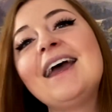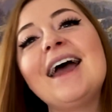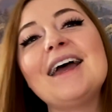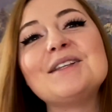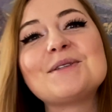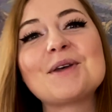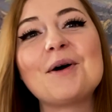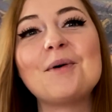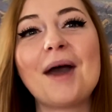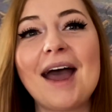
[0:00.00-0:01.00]
And
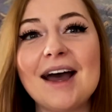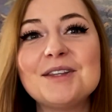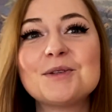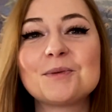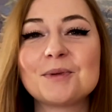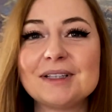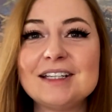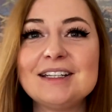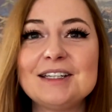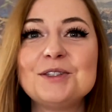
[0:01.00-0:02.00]
so ads really
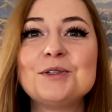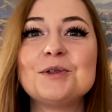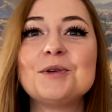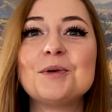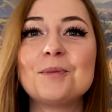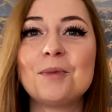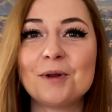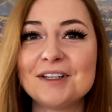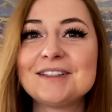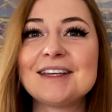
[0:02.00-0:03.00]
need to
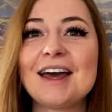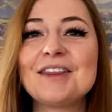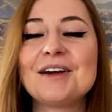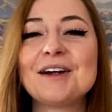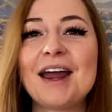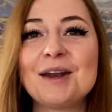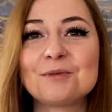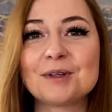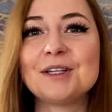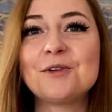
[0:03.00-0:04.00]
pull it together and
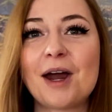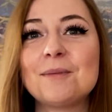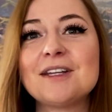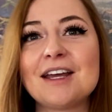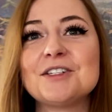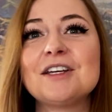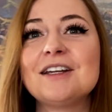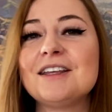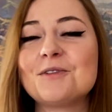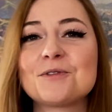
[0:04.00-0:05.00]
really grab attention
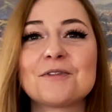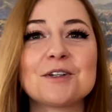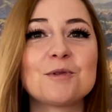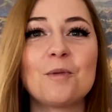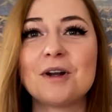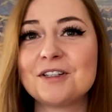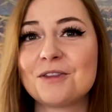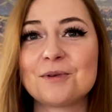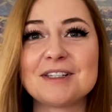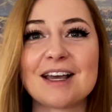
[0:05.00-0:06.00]
in those first one to
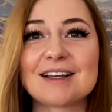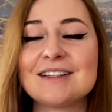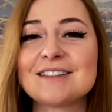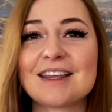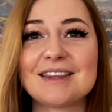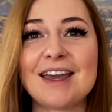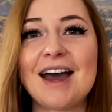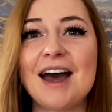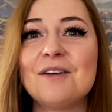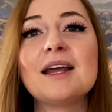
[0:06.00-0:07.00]
three seconds that they have.